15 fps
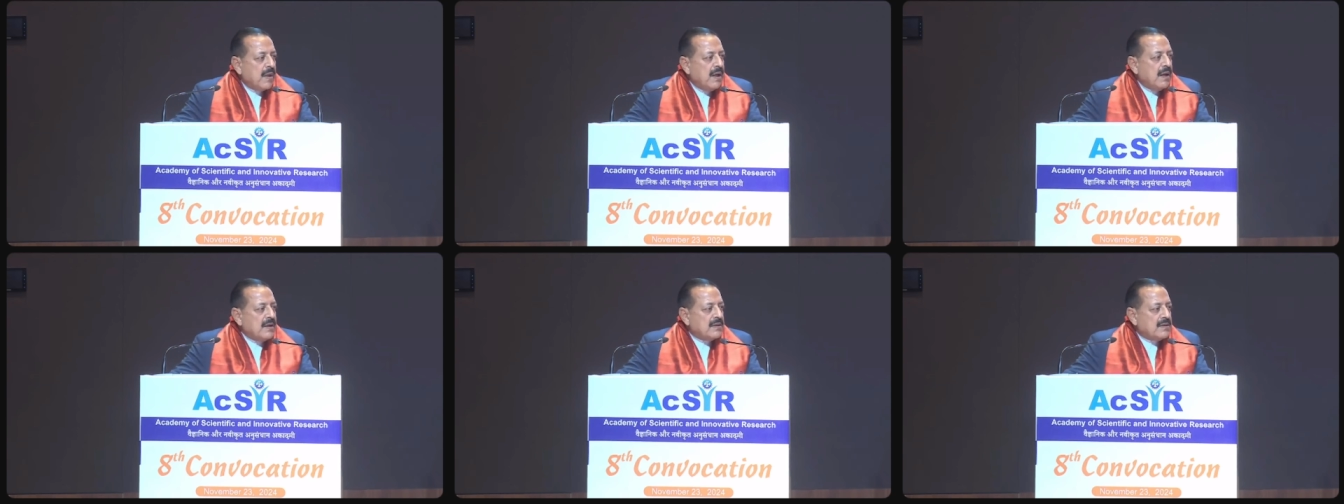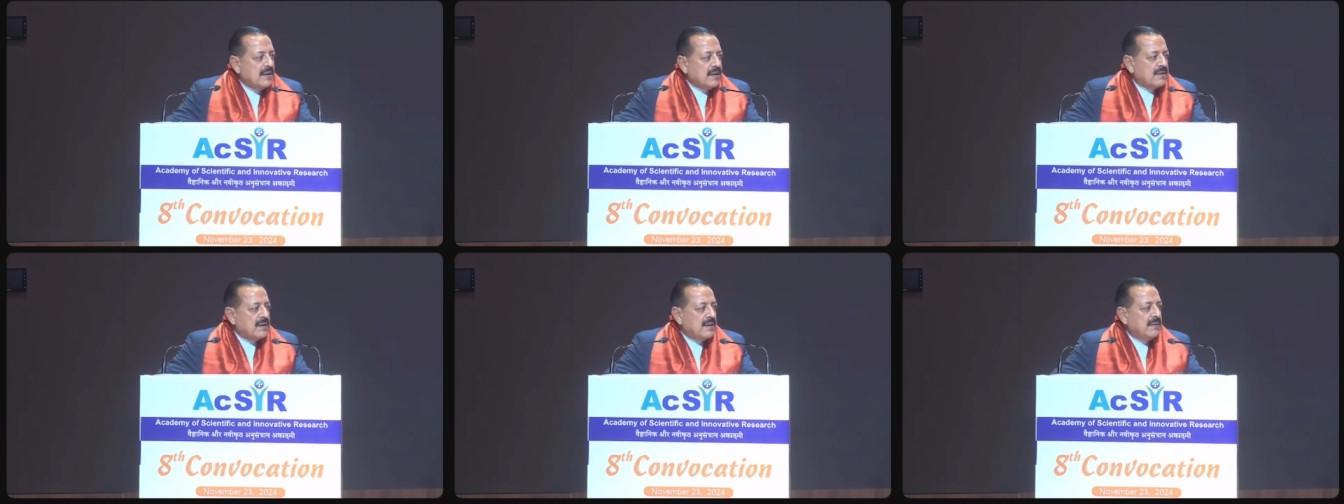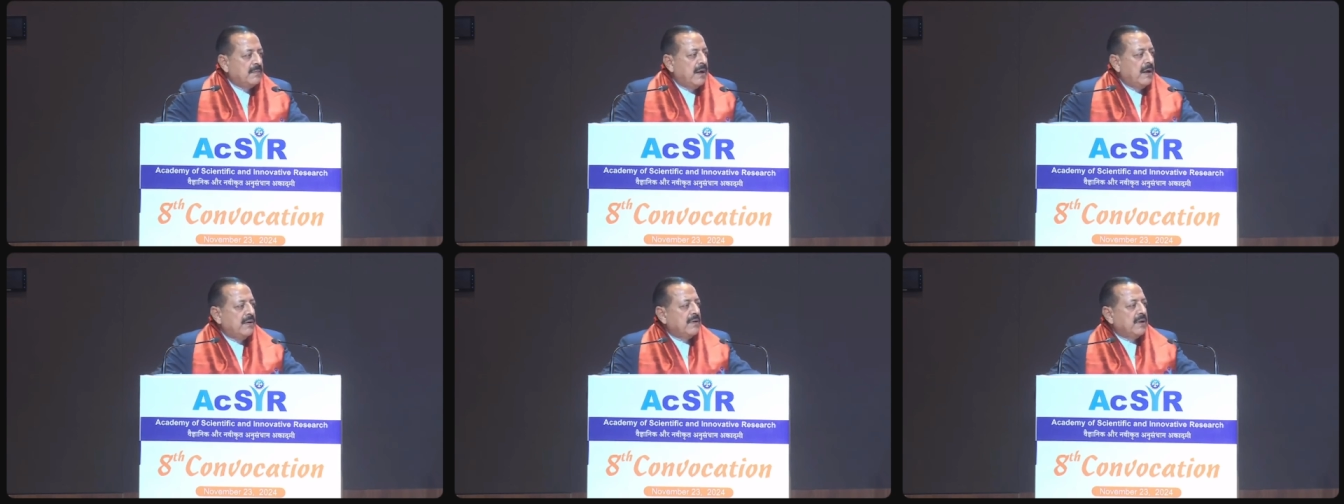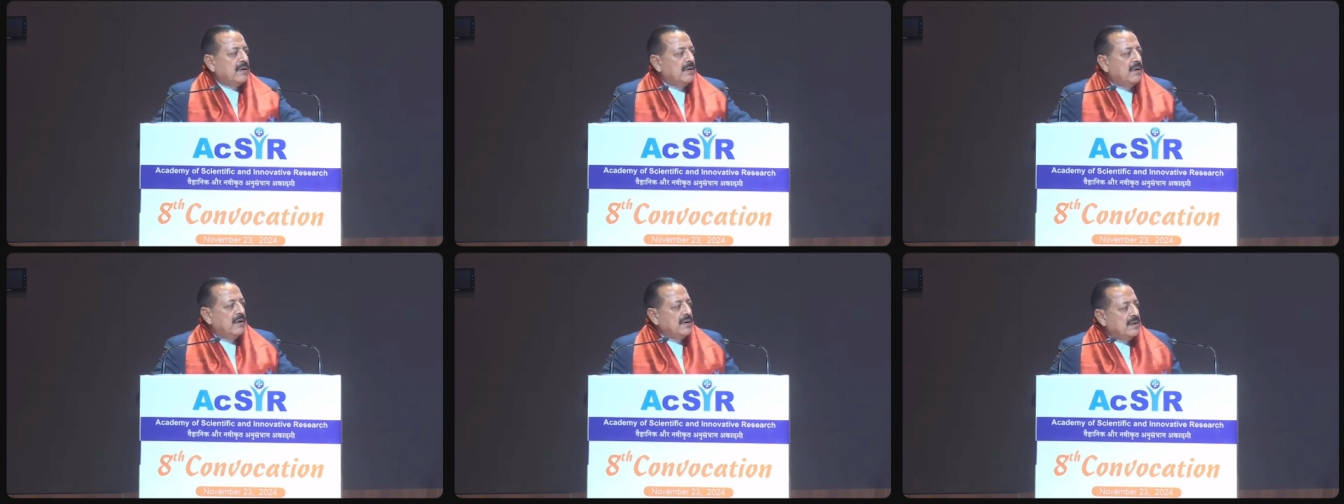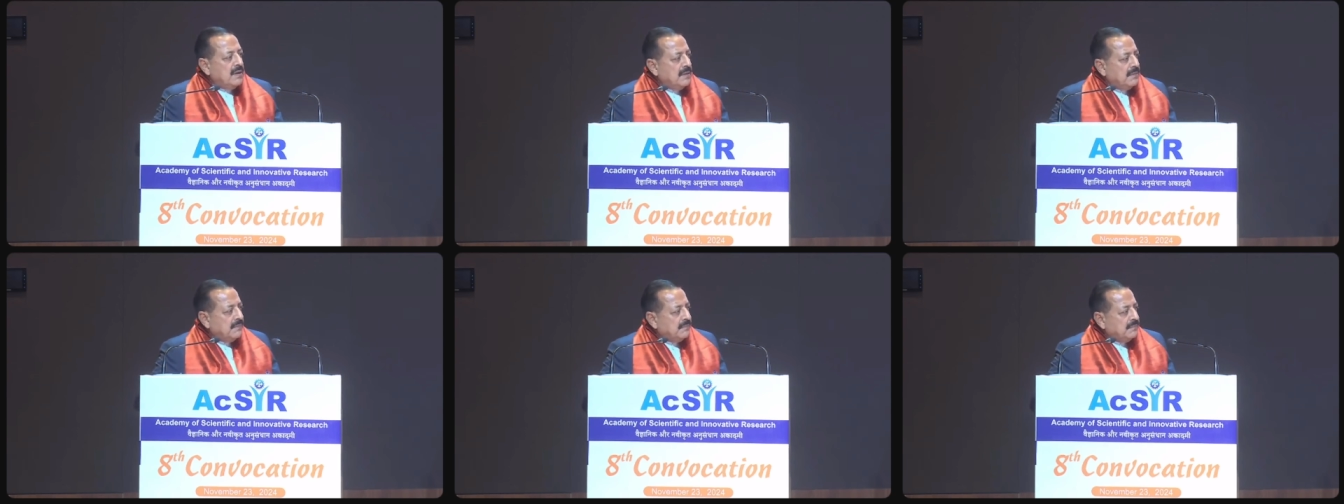a researcher of biotechnology,
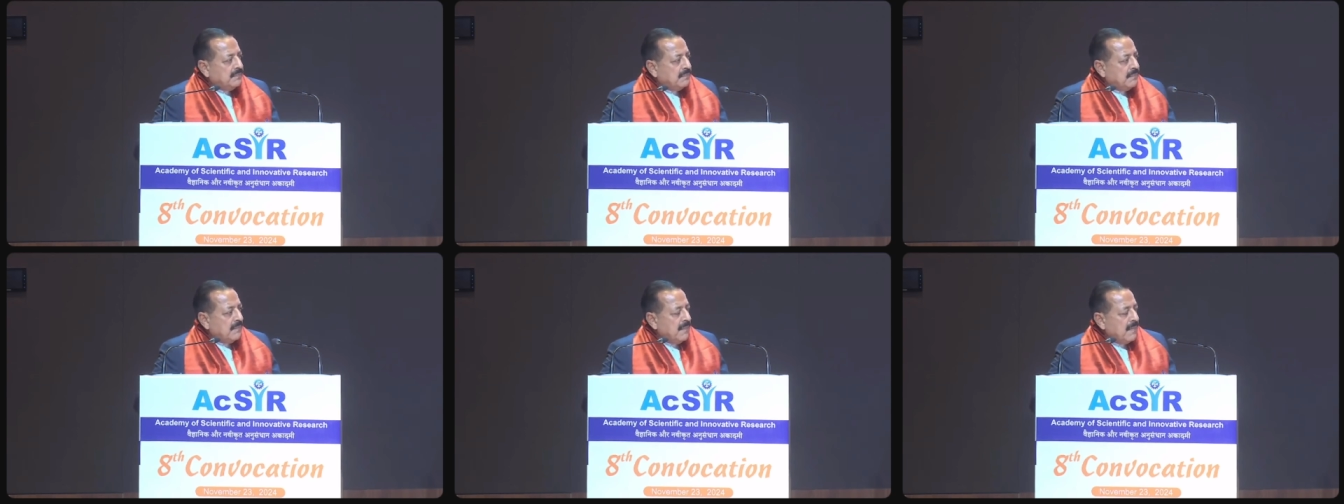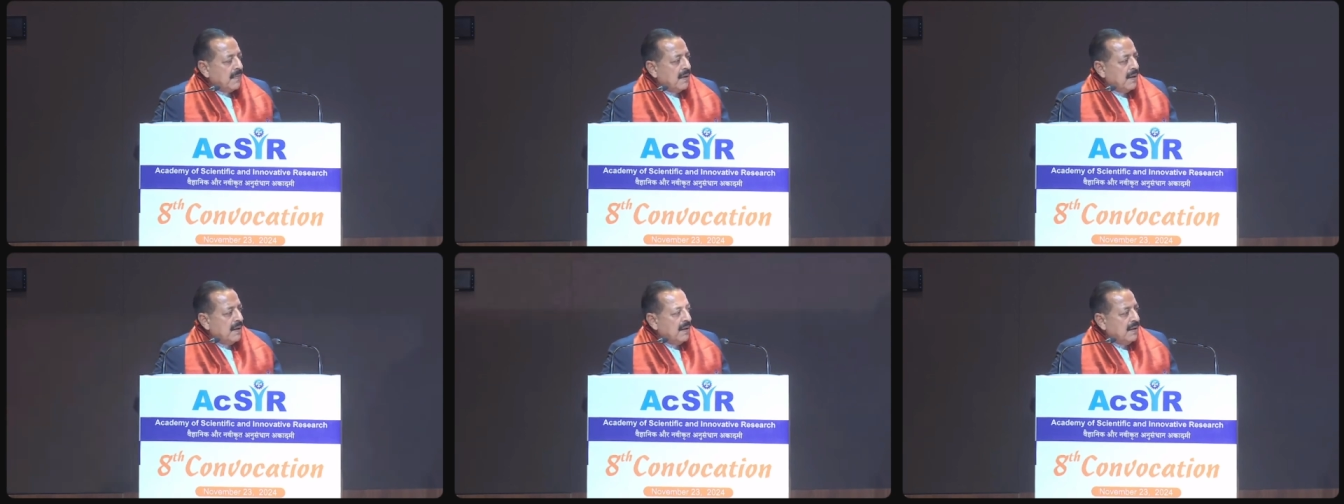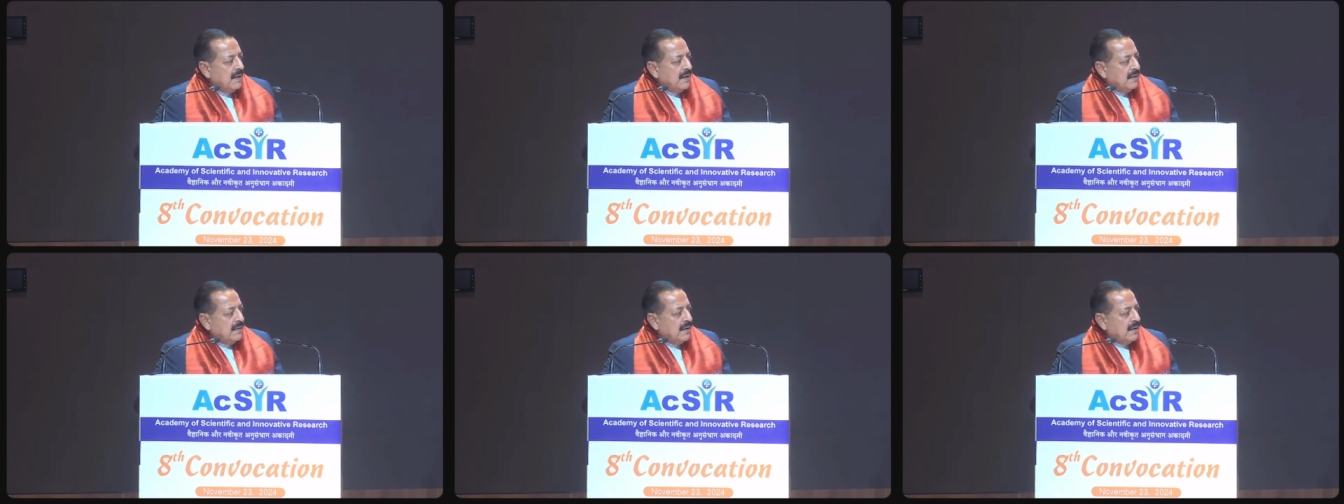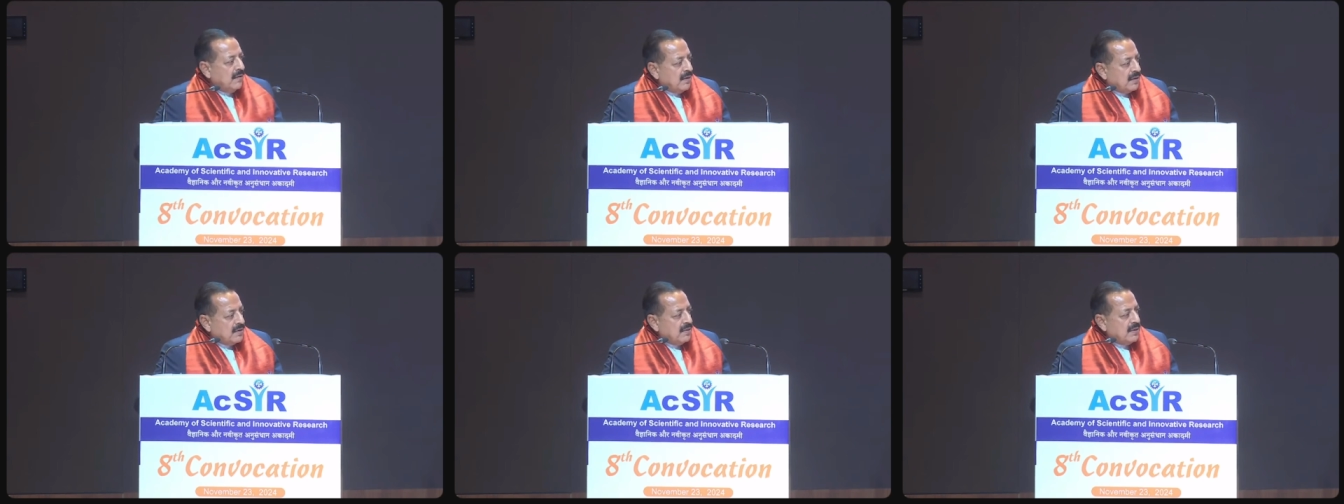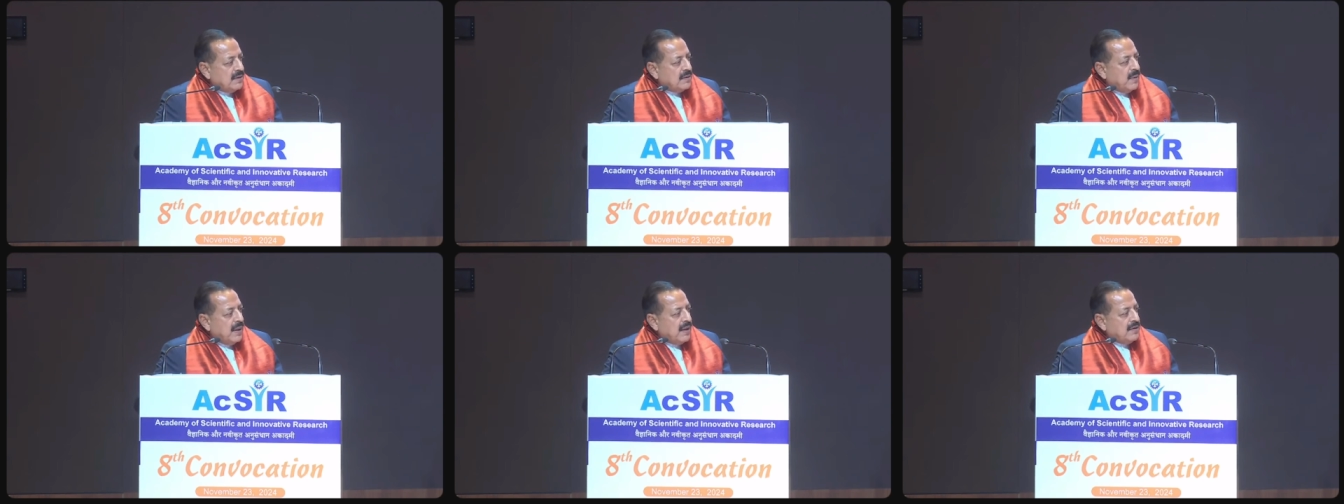then also as
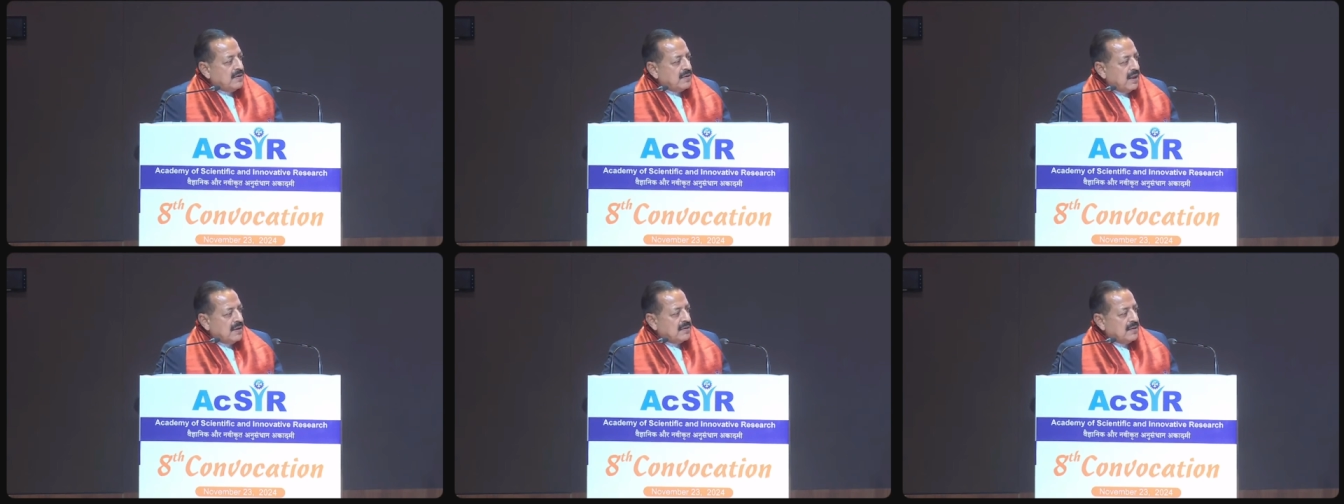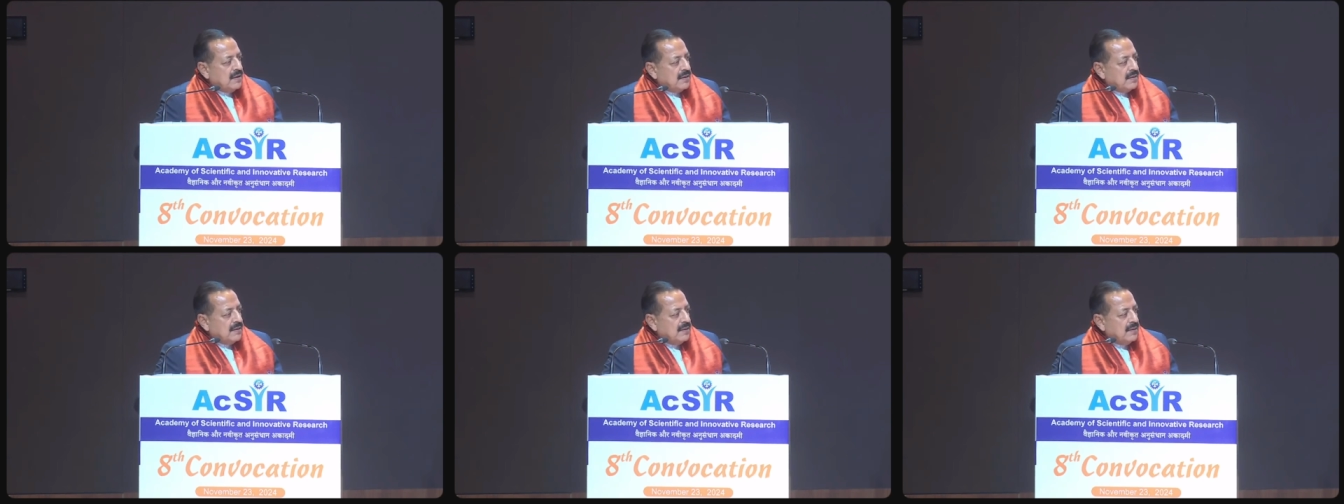a Vice Chancellor.